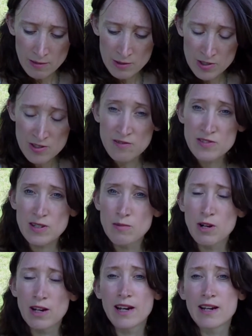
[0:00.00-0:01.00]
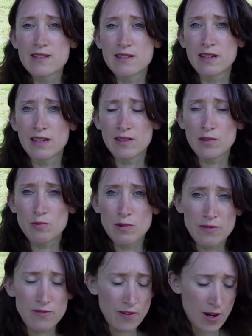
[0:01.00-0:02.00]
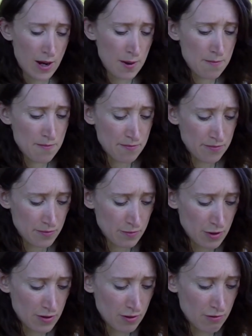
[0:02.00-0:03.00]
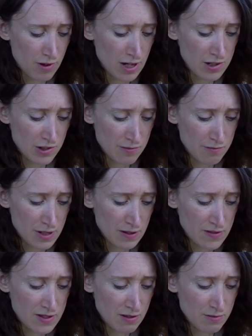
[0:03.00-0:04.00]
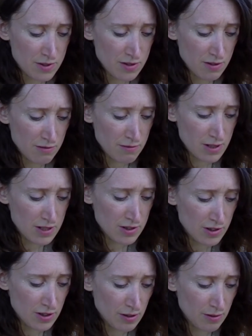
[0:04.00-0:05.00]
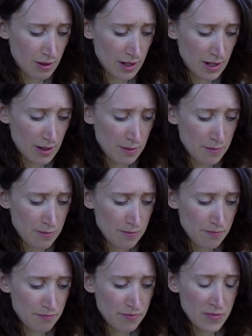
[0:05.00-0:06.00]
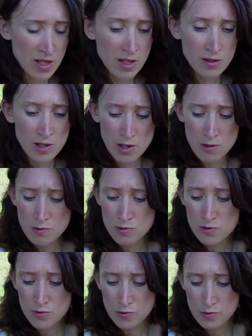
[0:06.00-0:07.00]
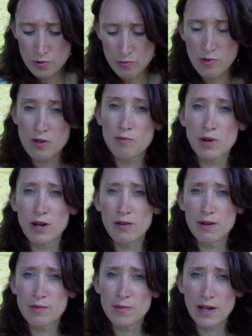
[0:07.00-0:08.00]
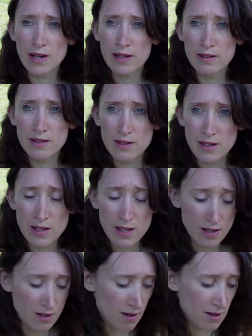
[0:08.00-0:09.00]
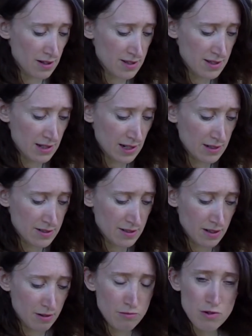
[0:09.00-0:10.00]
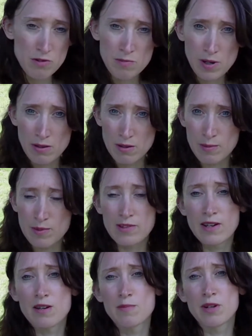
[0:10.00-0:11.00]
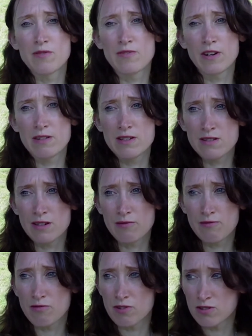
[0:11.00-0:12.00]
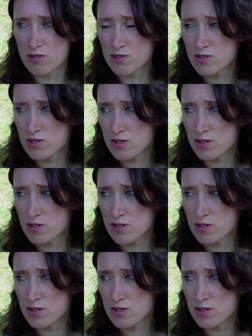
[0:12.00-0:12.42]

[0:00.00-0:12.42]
which is obviously why it has links with the creation myth. So I'm just going to read you the Old Norse rune poem and the Icelandic rune poem, because they're both very different